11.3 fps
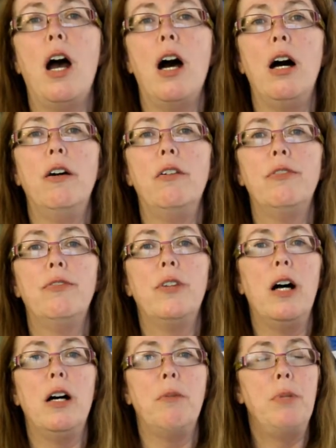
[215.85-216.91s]
of
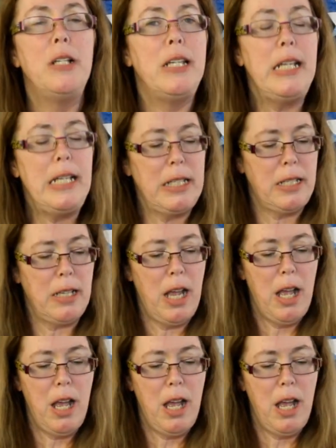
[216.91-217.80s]
batiks,